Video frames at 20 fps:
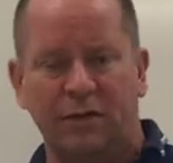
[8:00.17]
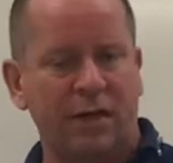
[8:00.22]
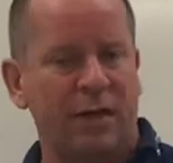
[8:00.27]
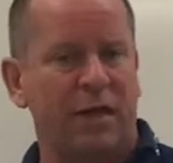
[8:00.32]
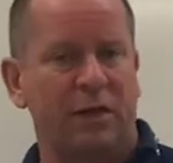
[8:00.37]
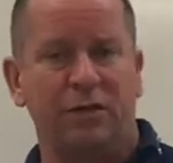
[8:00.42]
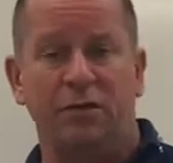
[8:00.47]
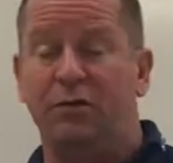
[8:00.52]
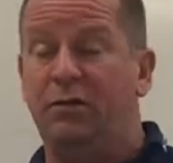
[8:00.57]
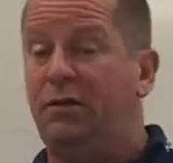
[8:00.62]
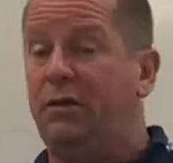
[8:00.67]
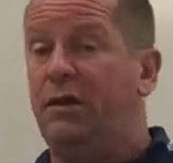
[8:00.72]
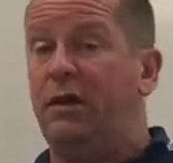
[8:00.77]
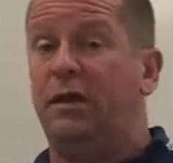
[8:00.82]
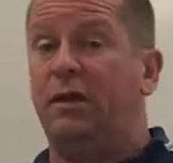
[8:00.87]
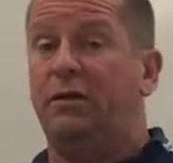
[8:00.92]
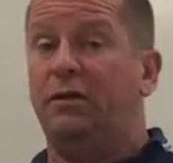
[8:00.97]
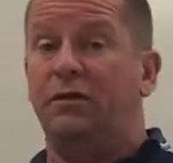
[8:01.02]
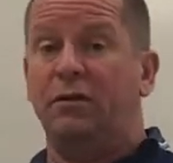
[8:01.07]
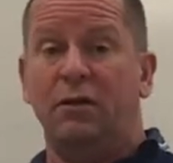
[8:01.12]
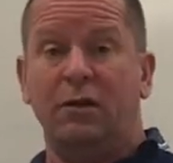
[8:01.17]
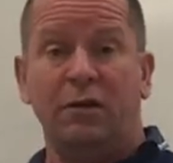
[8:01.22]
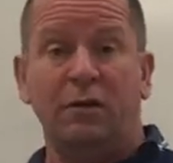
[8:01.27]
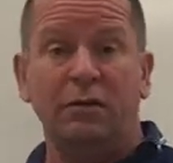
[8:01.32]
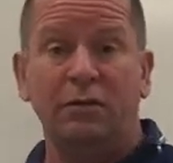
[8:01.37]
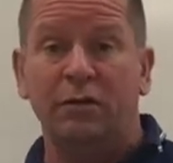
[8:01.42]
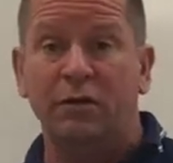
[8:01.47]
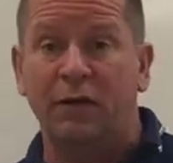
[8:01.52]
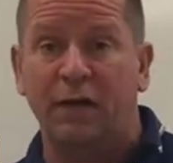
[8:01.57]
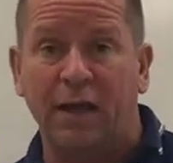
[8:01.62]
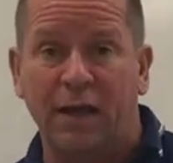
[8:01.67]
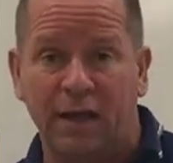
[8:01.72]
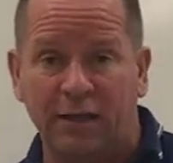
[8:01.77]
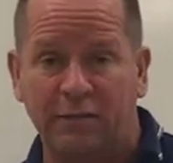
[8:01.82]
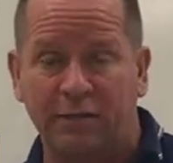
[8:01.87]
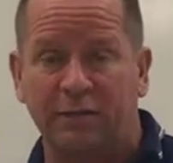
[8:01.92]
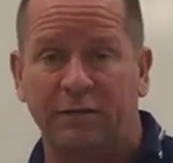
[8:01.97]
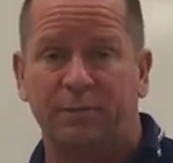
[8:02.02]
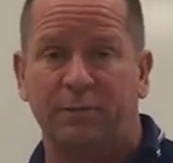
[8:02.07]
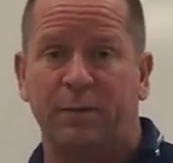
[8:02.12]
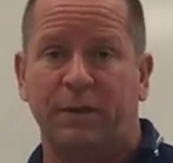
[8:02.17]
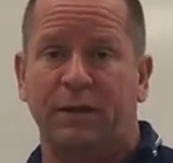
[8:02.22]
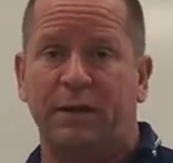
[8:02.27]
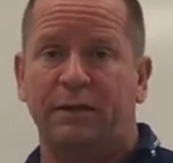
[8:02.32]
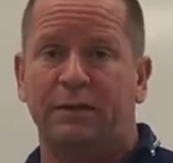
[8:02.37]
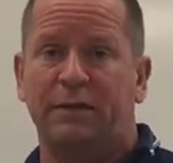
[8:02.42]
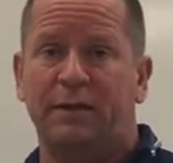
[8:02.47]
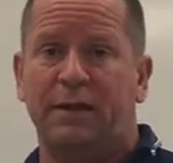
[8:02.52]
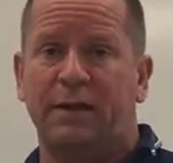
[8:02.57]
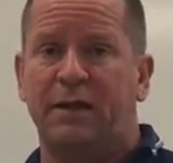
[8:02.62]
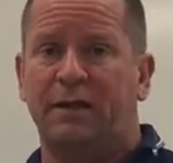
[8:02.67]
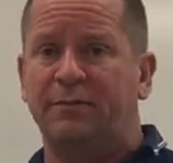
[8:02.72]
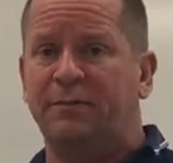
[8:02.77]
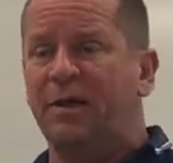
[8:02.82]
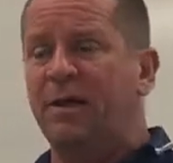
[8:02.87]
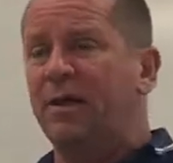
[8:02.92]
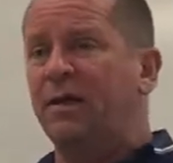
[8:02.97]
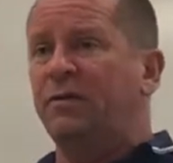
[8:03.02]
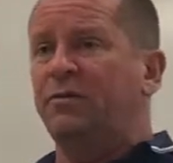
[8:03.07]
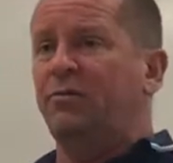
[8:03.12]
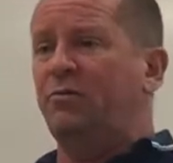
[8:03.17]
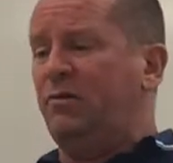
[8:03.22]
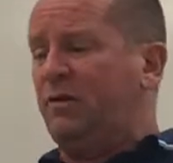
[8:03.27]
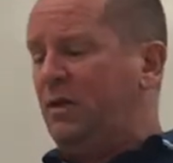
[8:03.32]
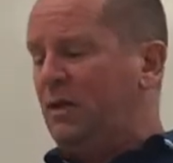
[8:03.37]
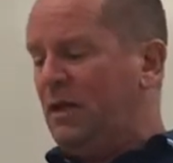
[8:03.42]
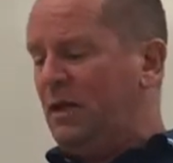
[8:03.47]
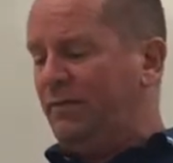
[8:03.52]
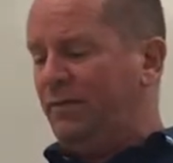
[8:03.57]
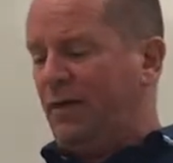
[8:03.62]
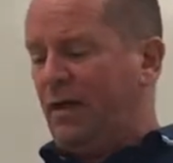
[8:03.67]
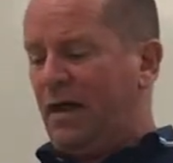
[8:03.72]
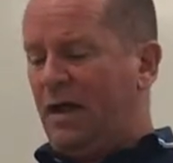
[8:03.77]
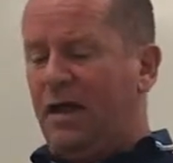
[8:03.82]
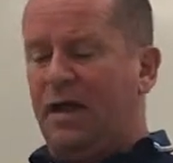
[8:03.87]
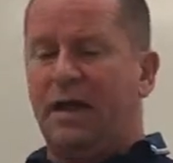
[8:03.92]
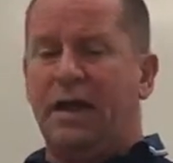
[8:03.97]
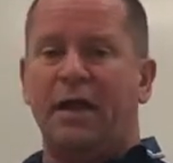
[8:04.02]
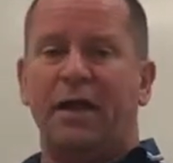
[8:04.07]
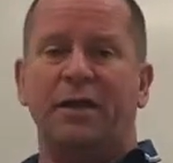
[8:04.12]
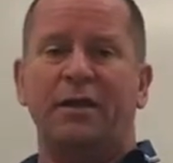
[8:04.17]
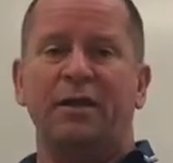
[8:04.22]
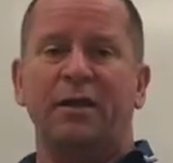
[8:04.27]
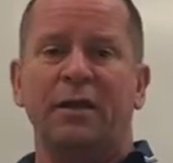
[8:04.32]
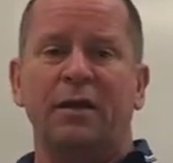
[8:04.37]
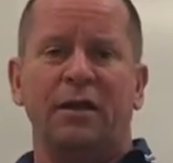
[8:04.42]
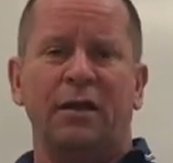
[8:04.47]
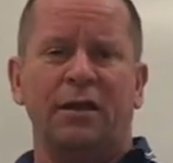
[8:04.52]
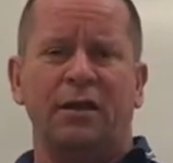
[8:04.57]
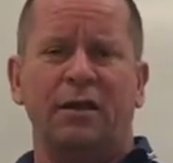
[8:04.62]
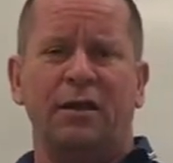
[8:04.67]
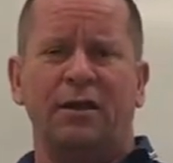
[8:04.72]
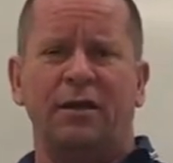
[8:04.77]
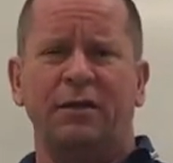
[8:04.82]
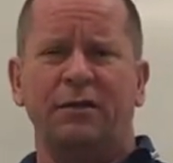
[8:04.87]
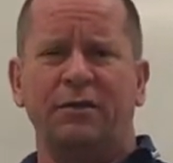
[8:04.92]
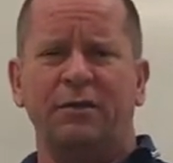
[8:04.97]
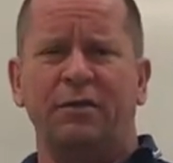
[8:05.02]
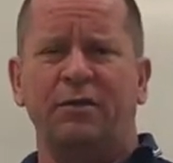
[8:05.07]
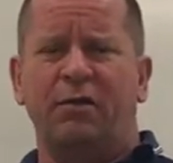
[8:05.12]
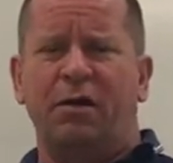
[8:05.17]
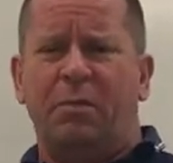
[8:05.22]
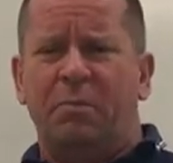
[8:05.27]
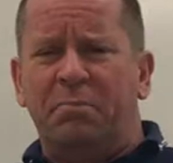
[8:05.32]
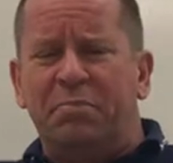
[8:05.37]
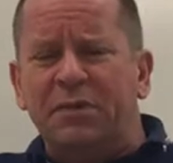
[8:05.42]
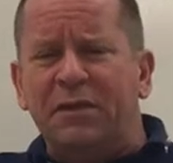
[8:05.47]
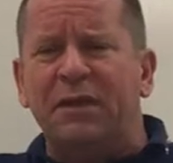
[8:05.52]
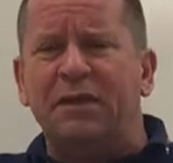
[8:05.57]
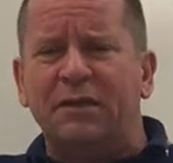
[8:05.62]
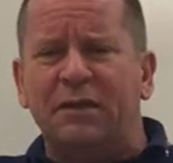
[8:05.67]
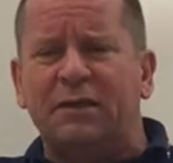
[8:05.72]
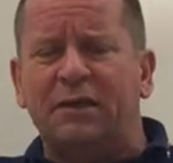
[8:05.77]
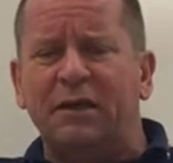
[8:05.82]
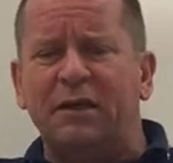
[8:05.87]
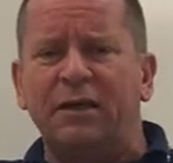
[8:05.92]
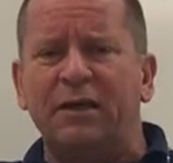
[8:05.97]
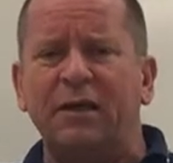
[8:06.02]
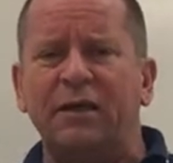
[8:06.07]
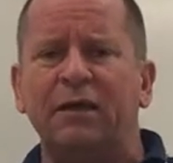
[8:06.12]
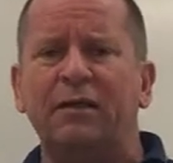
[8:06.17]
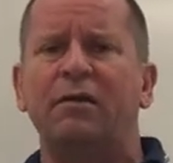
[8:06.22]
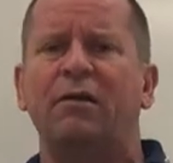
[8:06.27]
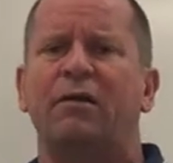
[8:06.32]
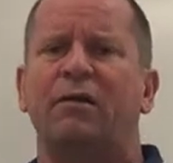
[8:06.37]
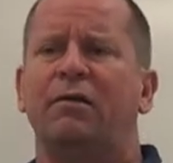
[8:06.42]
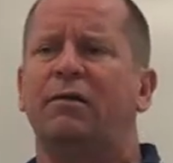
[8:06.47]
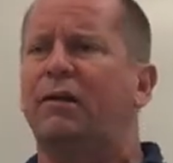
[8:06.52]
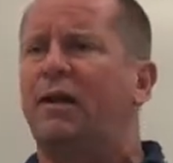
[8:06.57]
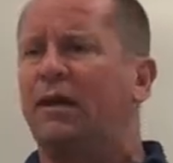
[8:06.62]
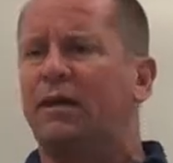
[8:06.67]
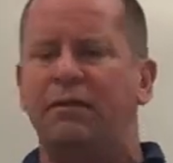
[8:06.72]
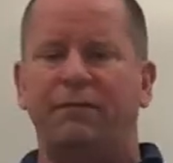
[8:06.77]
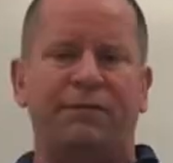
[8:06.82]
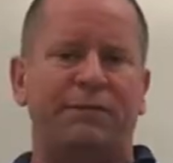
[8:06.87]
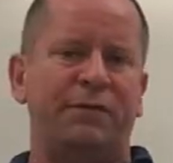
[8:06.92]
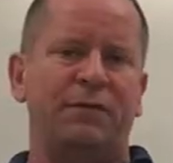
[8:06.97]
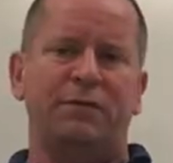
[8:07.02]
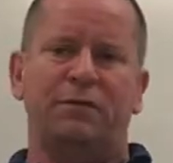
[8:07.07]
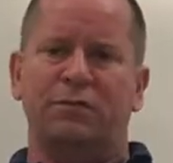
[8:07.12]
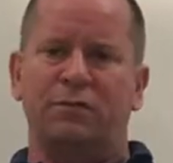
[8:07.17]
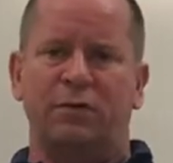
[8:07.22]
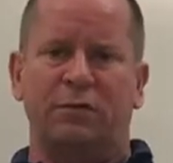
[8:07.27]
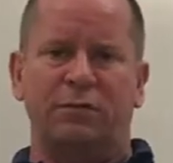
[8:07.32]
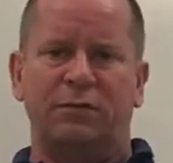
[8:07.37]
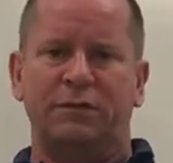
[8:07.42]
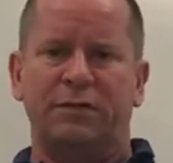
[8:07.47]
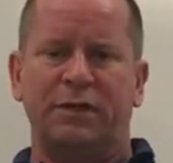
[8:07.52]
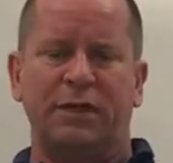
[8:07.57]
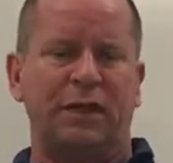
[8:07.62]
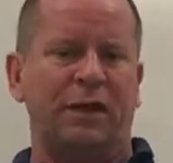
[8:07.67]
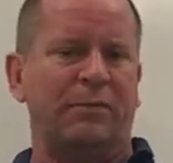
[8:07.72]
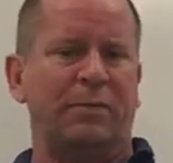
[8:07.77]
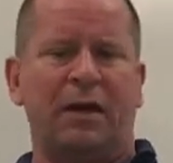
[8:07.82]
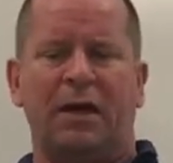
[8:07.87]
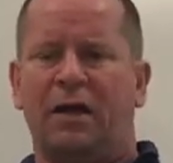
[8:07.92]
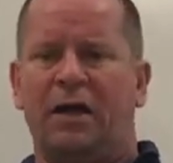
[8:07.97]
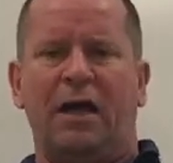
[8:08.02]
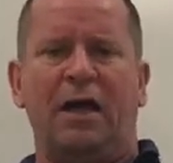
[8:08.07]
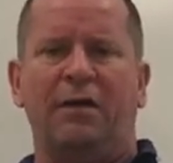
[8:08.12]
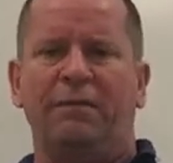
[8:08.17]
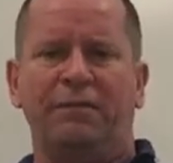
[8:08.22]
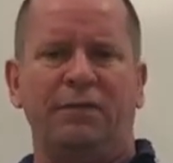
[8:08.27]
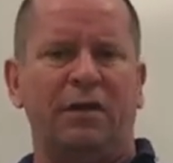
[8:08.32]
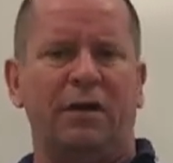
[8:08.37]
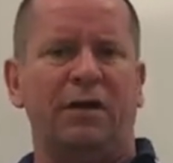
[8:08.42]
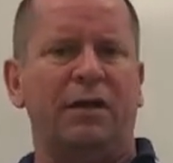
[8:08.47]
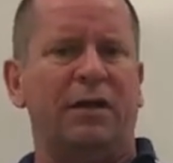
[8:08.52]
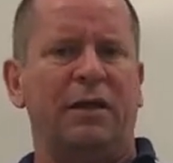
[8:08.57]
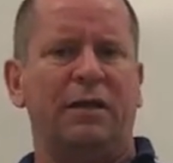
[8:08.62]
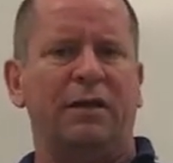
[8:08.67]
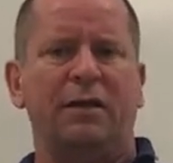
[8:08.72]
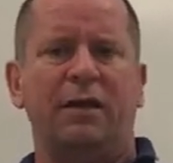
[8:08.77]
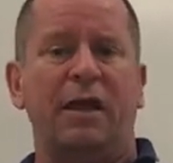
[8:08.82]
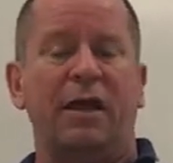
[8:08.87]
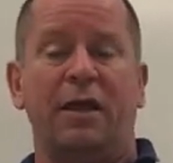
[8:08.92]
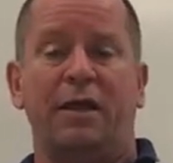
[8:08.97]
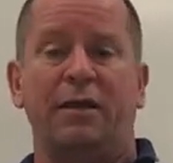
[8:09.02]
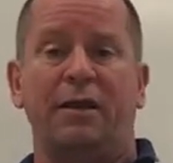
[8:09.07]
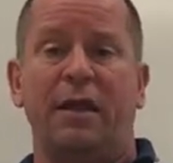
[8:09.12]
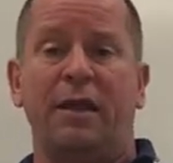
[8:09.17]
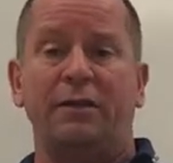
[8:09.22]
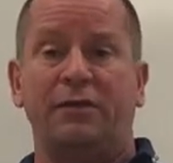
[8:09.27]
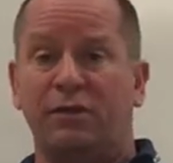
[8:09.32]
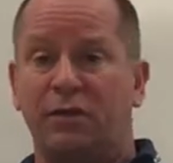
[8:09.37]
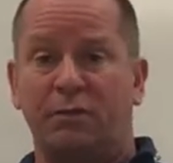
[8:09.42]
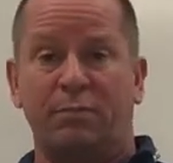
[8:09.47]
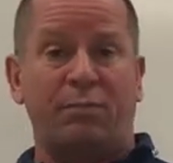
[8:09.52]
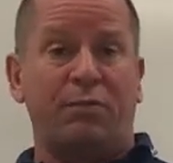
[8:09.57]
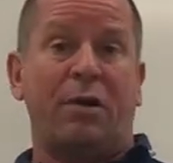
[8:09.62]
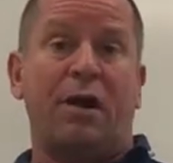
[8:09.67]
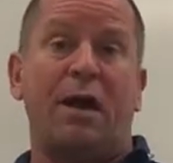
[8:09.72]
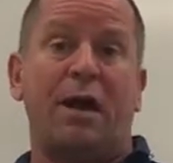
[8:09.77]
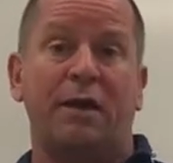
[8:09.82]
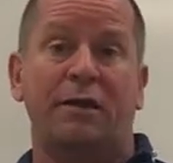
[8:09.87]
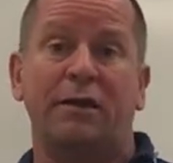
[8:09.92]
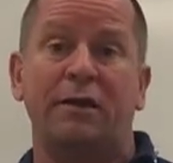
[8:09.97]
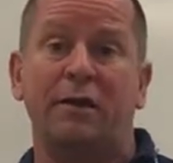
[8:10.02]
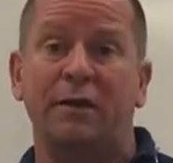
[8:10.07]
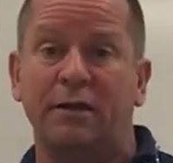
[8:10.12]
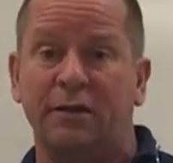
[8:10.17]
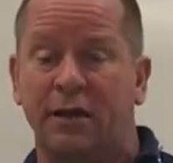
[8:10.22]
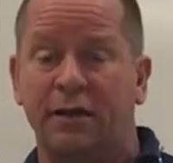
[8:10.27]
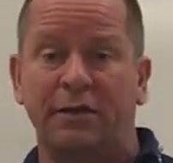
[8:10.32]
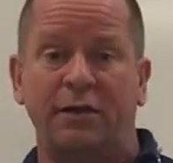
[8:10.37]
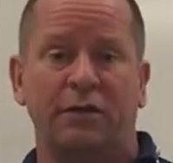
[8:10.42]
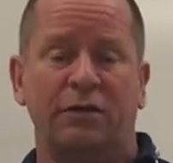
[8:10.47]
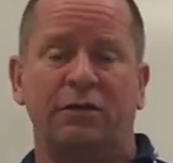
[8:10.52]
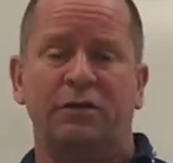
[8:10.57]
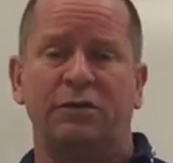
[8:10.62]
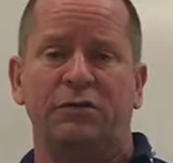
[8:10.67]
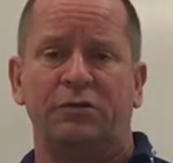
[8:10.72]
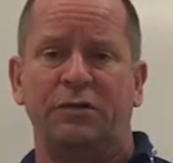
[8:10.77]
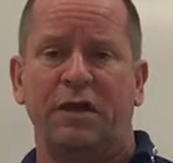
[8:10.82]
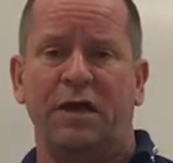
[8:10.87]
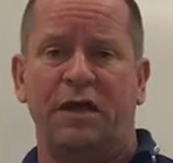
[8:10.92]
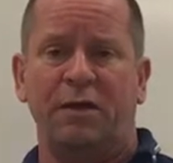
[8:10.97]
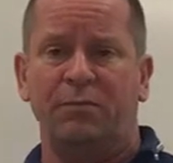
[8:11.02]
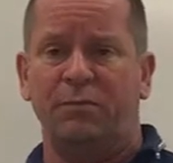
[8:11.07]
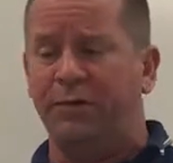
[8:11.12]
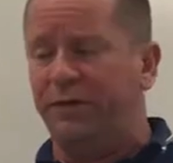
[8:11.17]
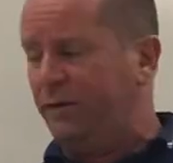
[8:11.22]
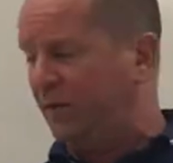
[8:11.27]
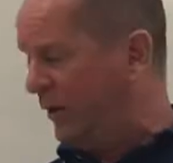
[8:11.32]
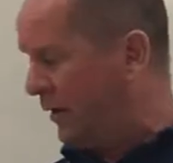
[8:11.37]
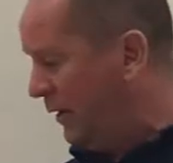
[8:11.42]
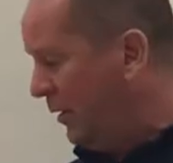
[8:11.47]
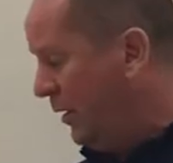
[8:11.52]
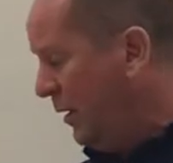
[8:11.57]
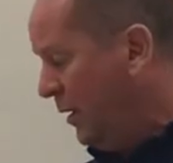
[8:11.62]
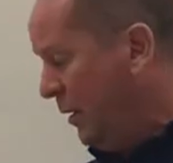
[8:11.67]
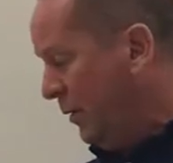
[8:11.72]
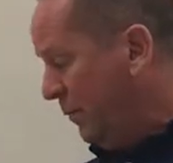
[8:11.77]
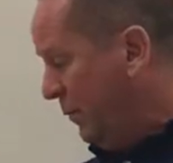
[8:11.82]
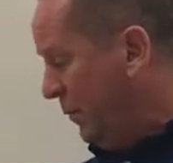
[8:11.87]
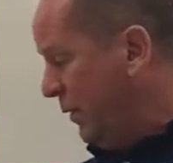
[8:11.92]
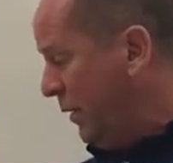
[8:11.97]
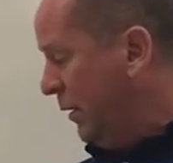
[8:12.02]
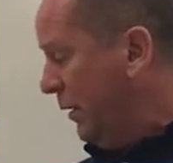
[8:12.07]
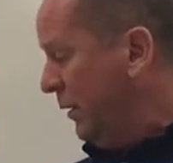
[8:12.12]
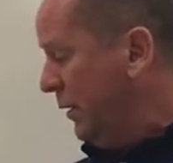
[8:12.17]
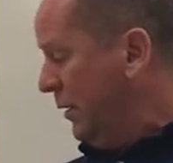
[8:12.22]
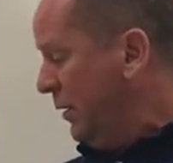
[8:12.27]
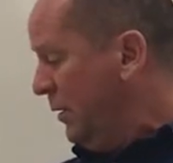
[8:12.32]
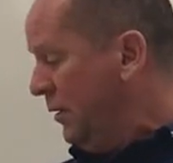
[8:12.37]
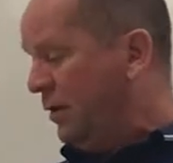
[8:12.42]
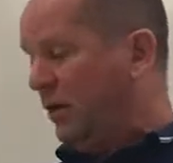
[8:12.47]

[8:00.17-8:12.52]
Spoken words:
Yeah, you can get young, good athletes playing time. You can even hide, a big kid on like a field goal team. I've done it, and they took pride in it. They did a good job with it, but.